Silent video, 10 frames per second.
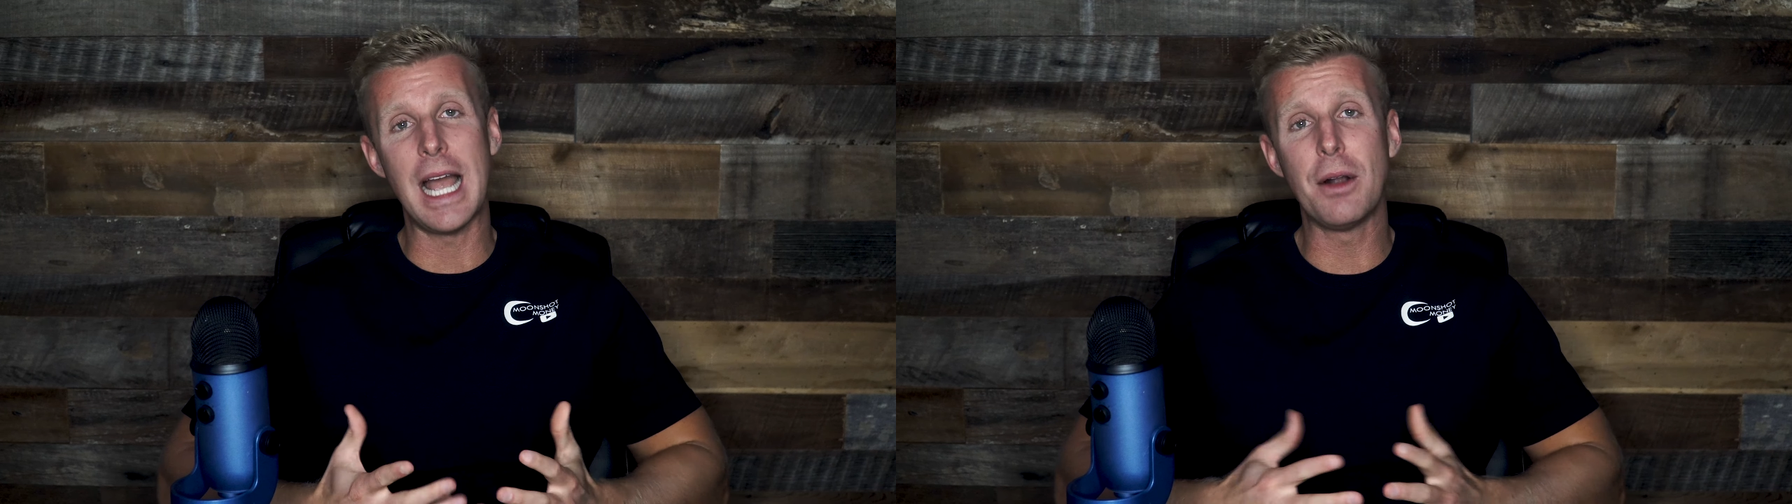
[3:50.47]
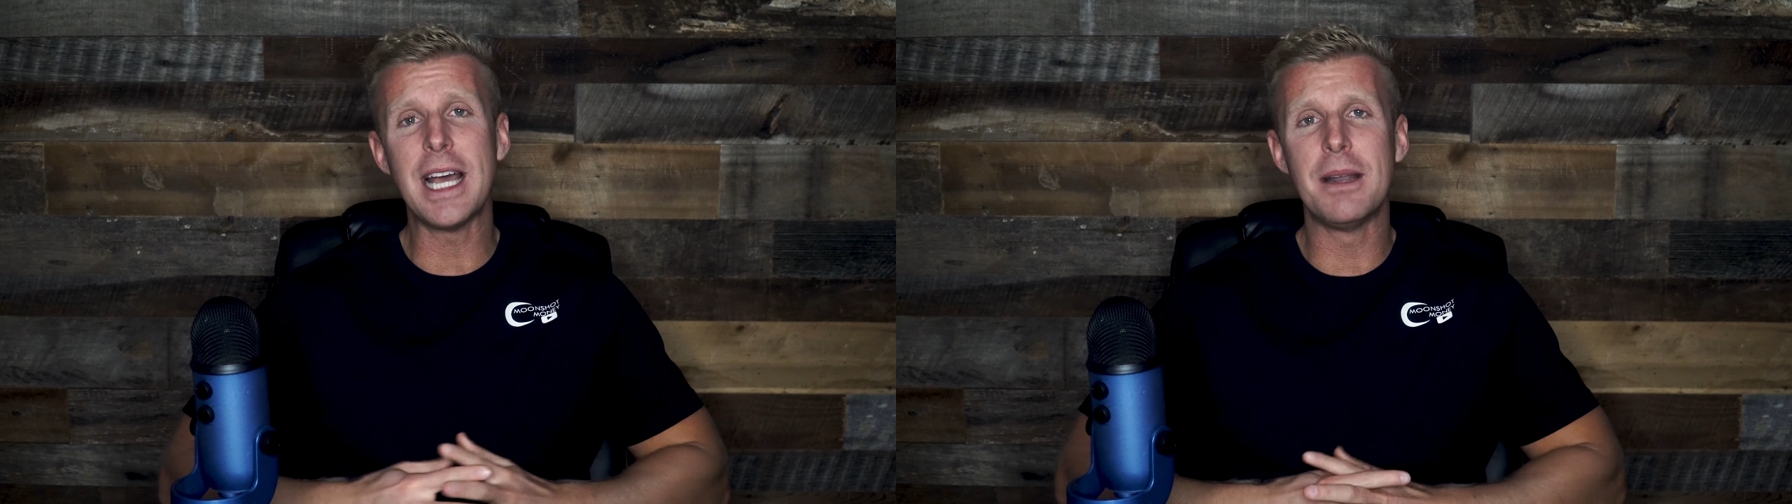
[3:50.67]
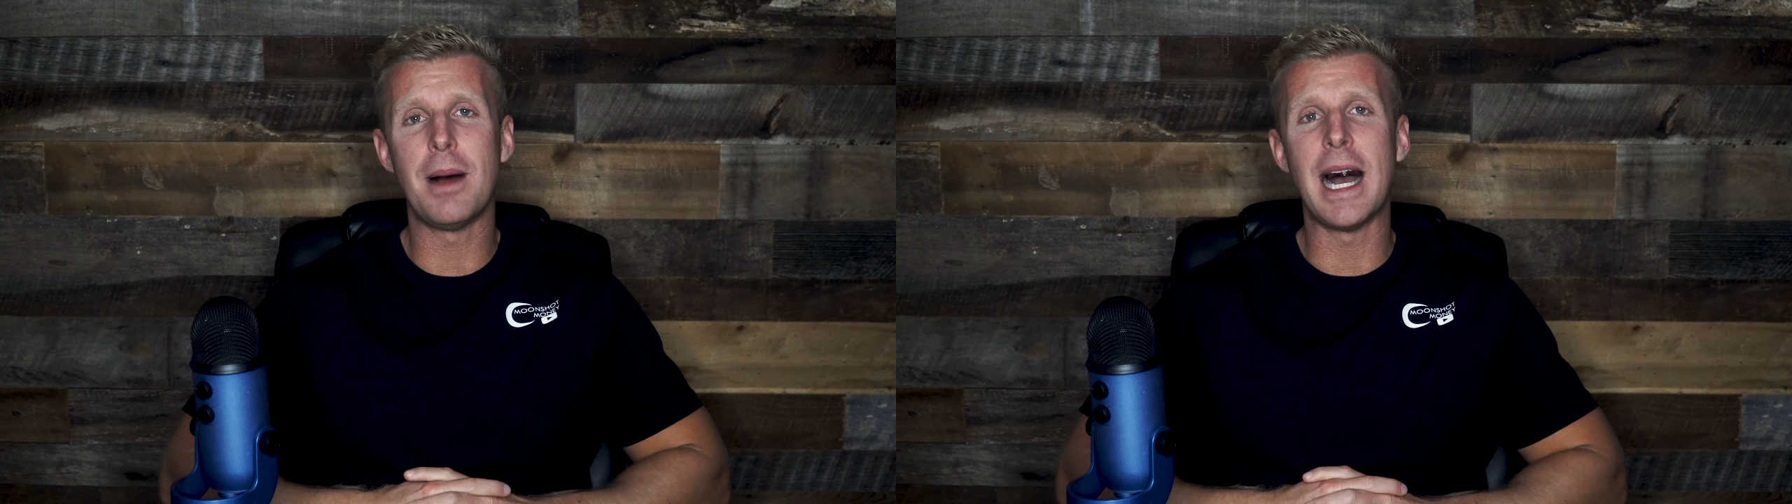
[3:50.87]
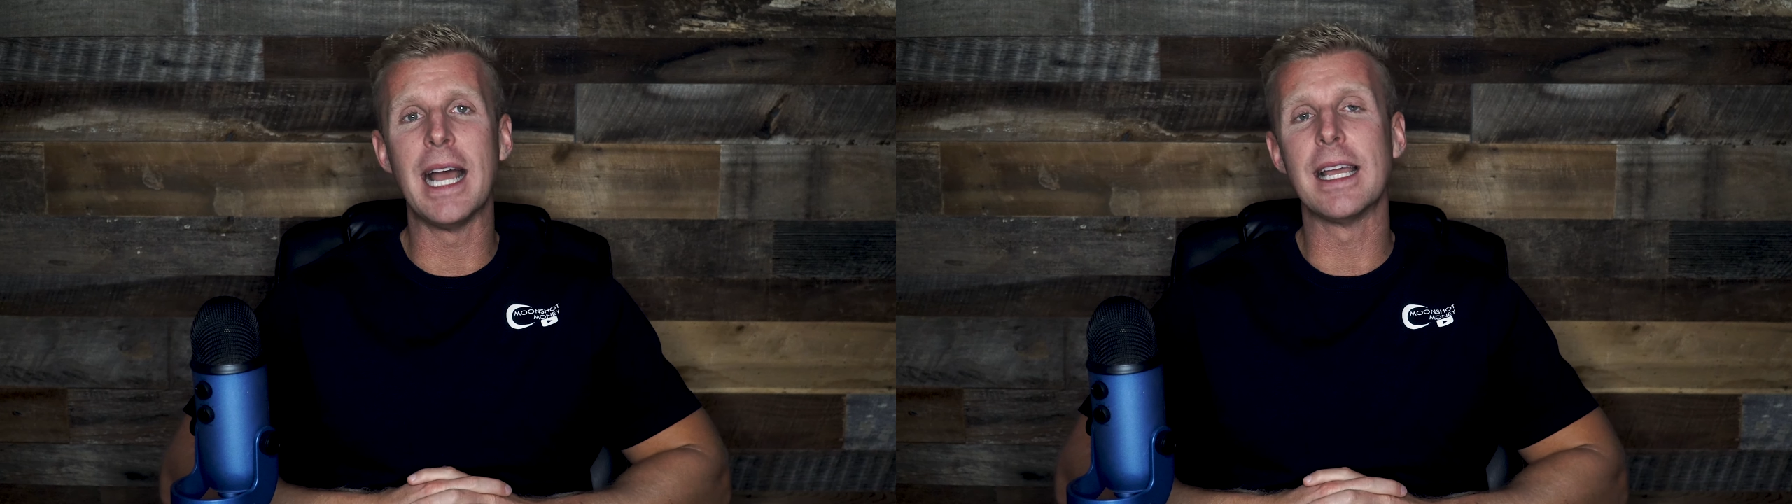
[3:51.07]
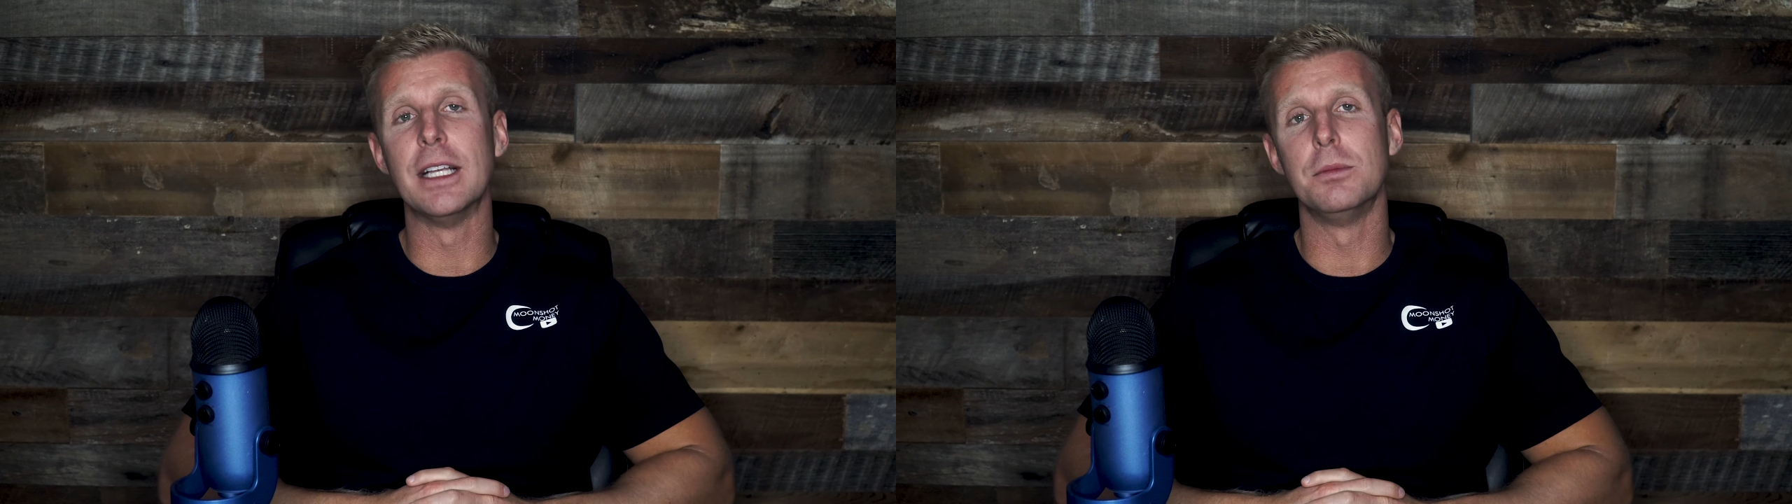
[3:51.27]
Our dad
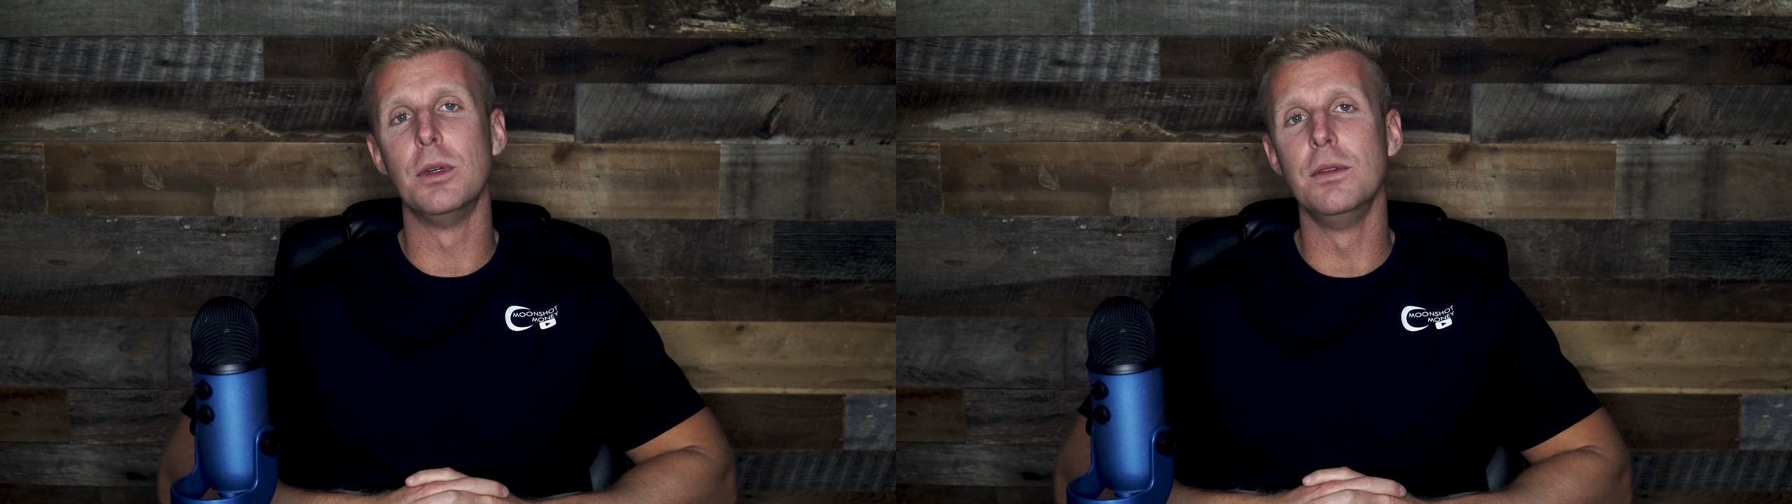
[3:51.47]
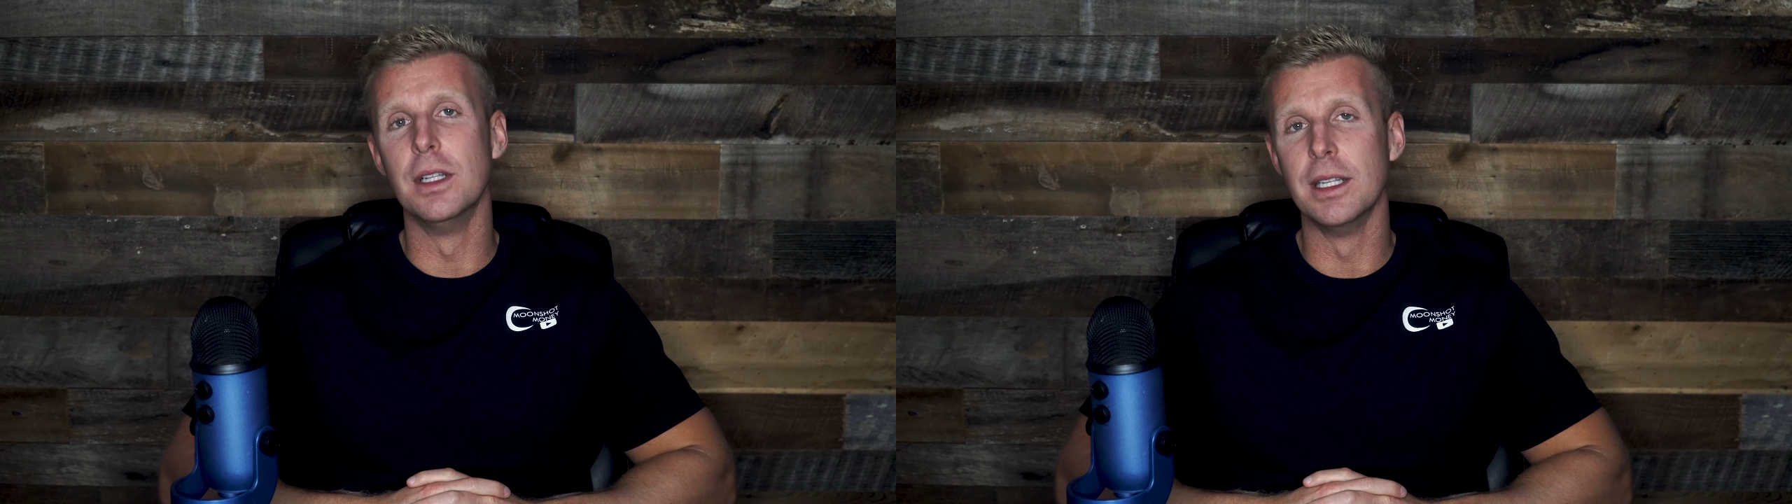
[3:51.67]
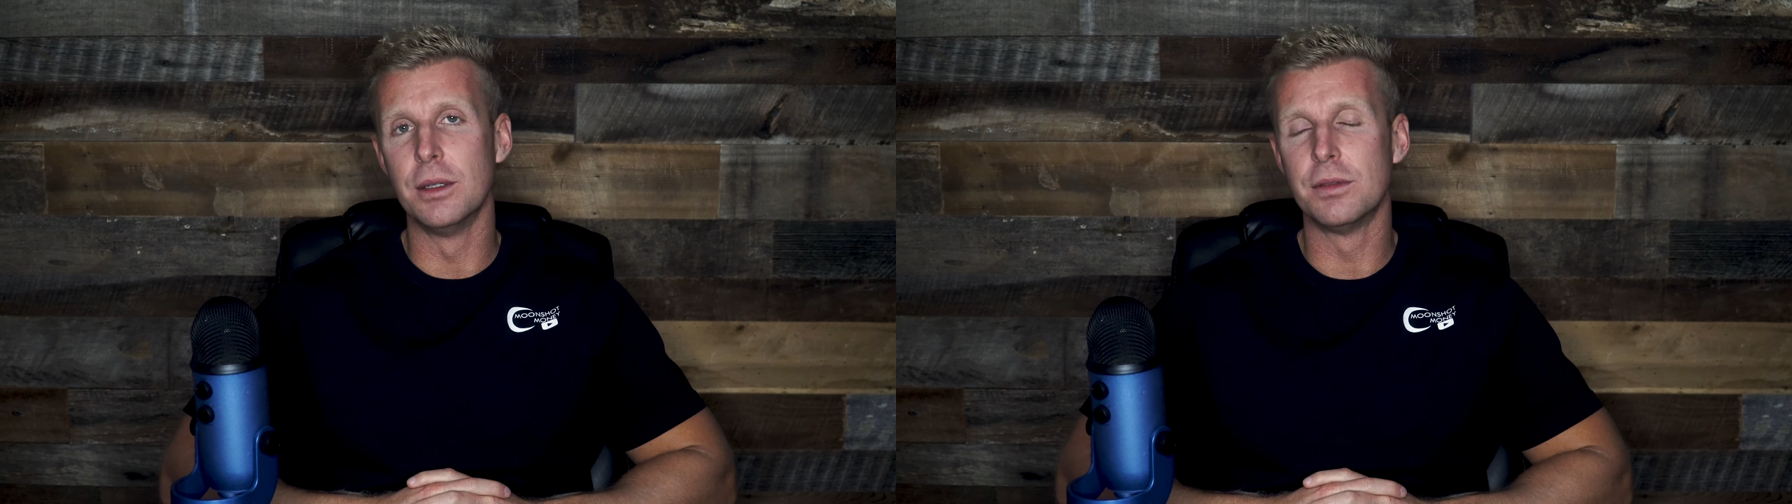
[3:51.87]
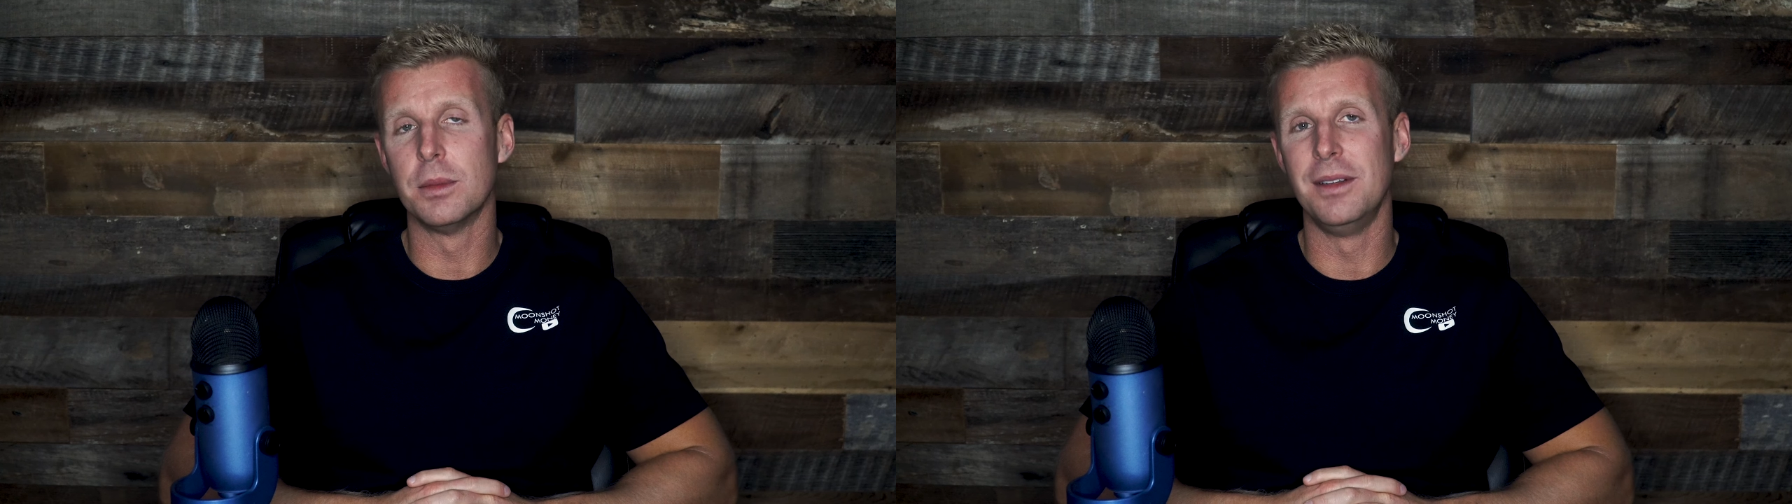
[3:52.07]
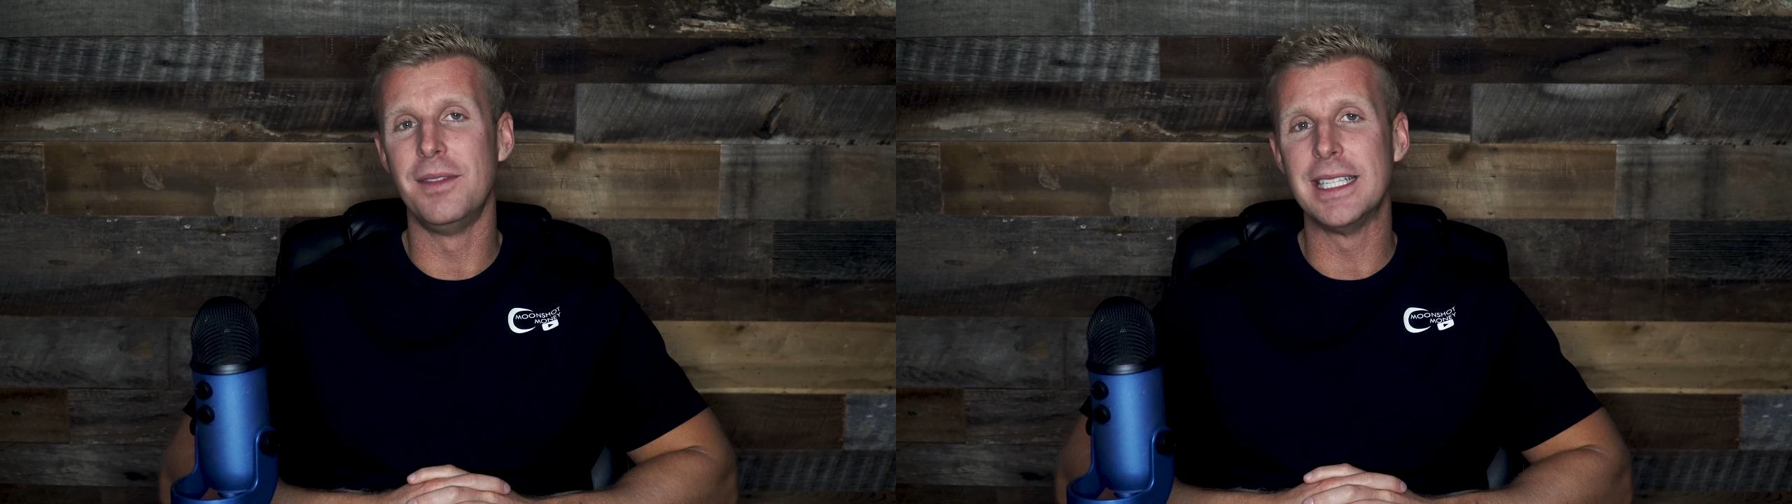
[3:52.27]
Mike has moved a little
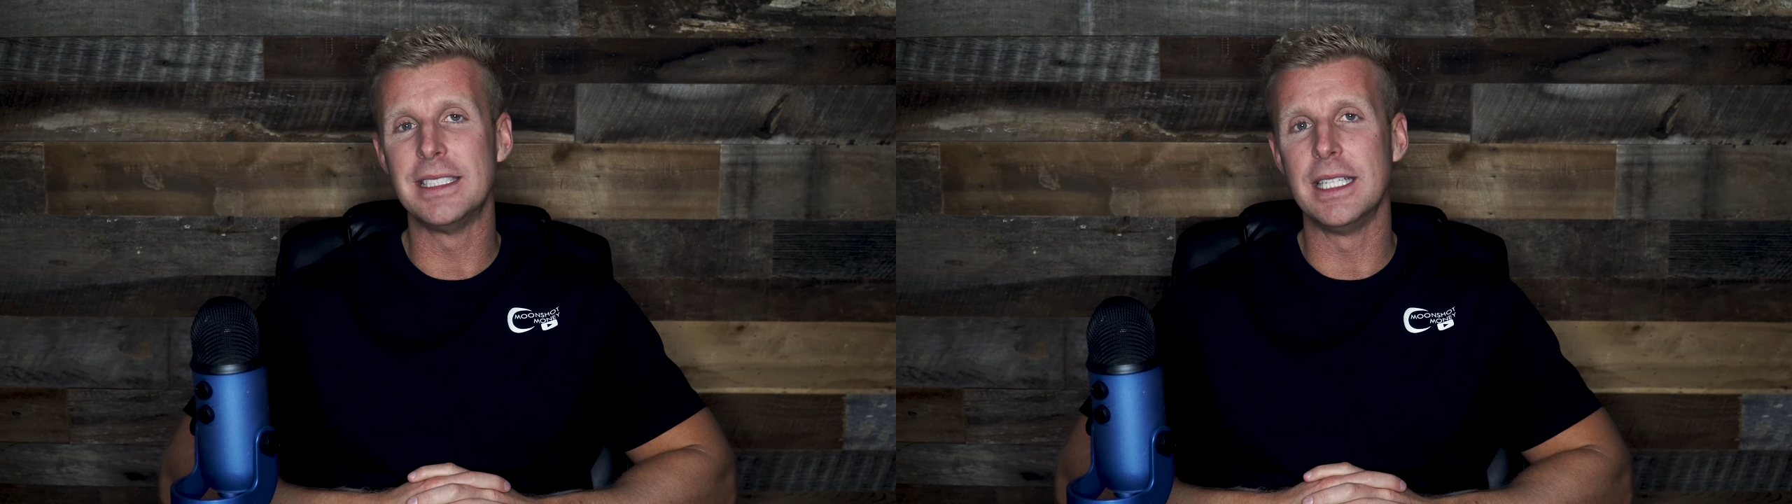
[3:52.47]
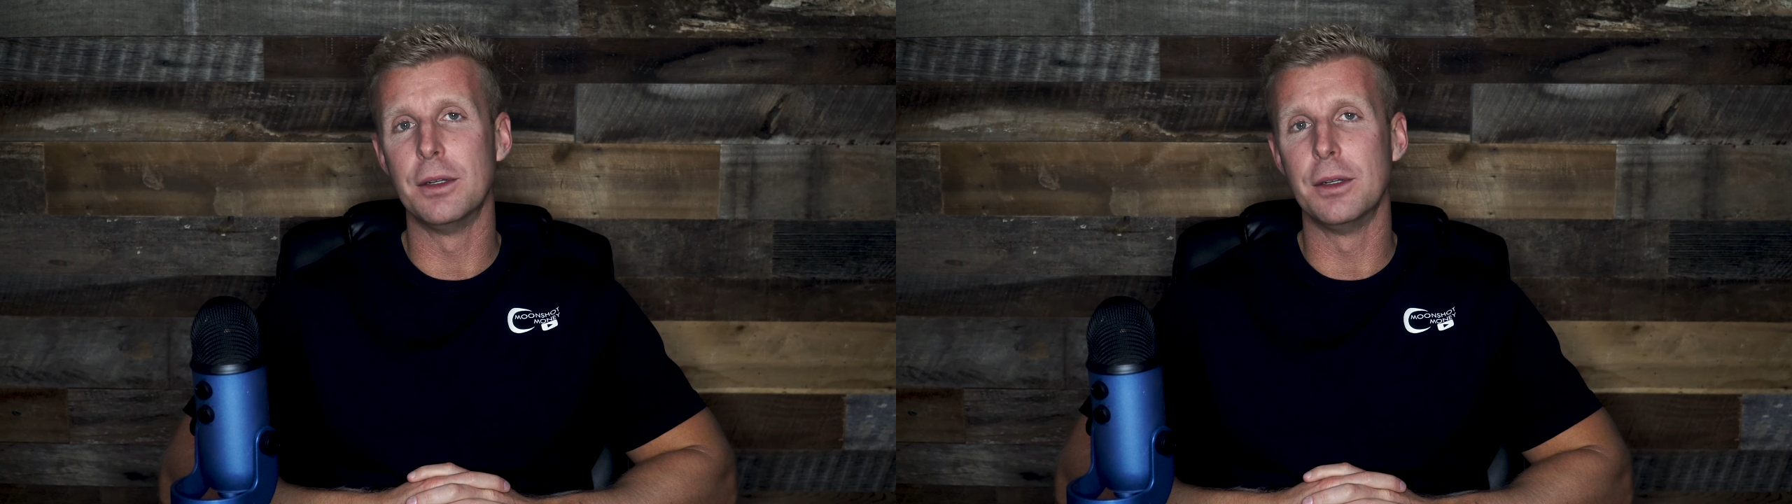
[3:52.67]
from investing